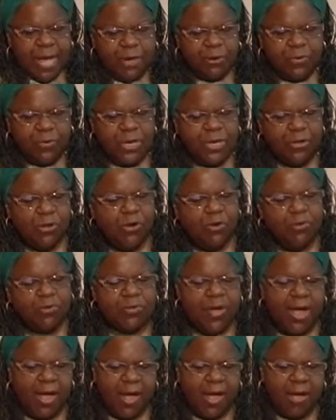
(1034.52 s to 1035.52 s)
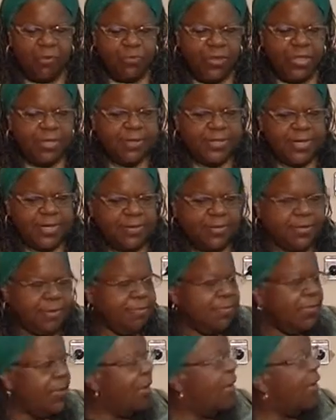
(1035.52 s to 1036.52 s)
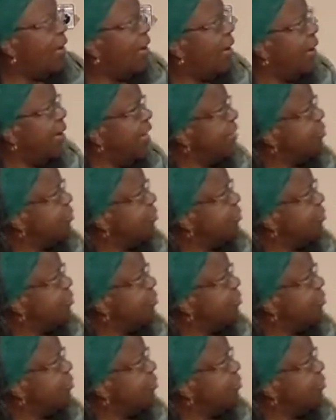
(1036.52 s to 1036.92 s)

critical realism. Or as